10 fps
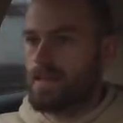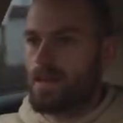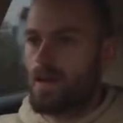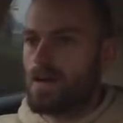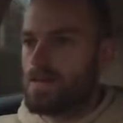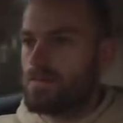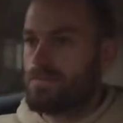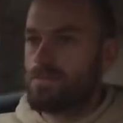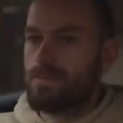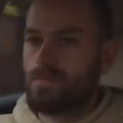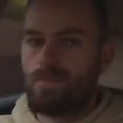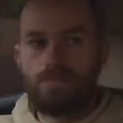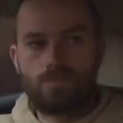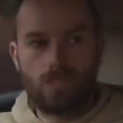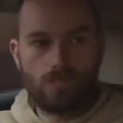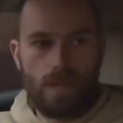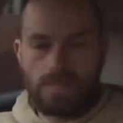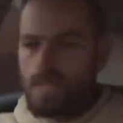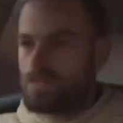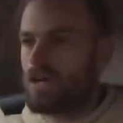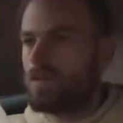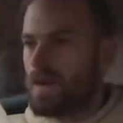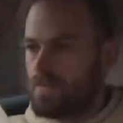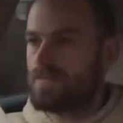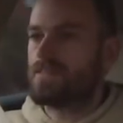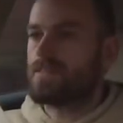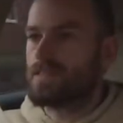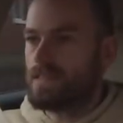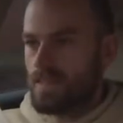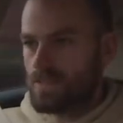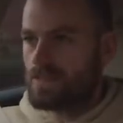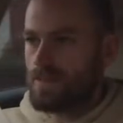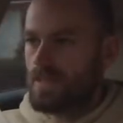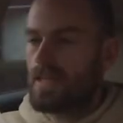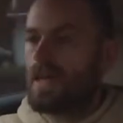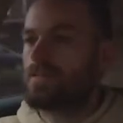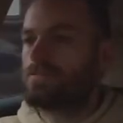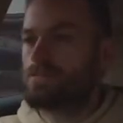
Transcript: I'm just about to get a tow bar fitted to this, so I can